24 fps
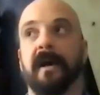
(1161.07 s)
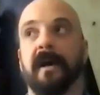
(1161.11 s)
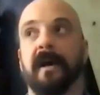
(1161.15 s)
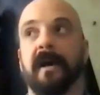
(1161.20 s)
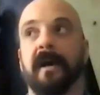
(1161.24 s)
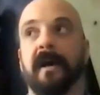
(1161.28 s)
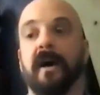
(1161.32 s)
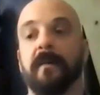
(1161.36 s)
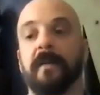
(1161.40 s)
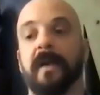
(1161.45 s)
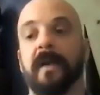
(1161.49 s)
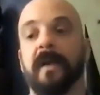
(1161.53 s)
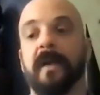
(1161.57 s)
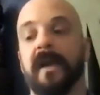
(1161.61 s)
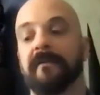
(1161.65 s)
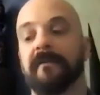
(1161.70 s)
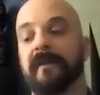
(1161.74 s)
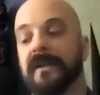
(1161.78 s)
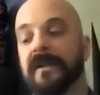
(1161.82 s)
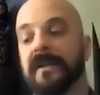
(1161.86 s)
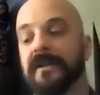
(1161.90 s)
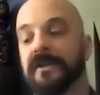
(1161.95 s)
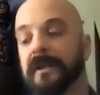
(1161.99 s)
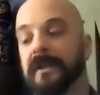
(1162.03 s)
And
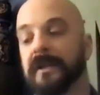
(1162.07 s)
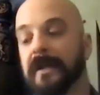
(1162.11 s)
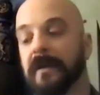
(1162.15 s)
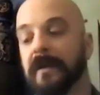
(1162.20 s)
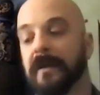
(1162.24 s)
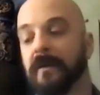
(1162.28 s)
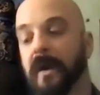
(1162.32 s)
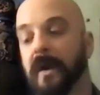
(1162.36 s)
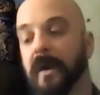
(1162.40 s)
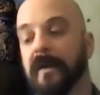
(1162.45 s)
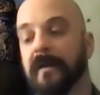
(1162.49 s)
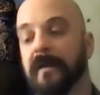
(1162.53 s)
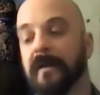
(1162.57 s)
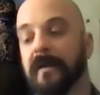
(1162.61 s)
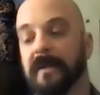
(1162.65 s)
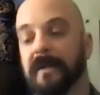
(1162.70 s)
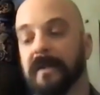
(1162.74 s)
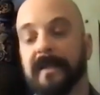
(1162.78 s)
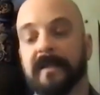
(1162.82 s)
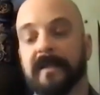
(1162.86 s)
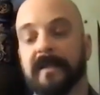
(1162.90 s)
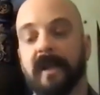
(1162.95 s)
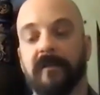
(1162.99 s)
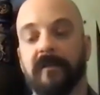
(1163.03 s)
eventually, one of the
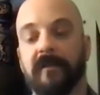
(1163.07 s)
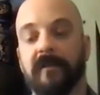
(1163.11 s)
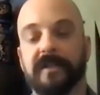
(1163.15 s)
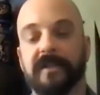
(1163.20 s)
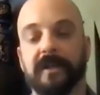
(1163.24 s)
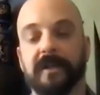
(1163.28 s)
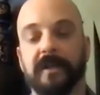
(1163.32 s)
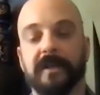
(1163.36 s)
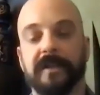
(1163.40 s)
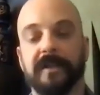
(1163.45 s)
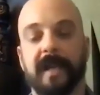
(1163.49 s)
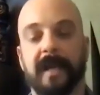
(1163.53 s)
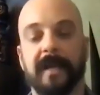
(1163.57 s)
police officers,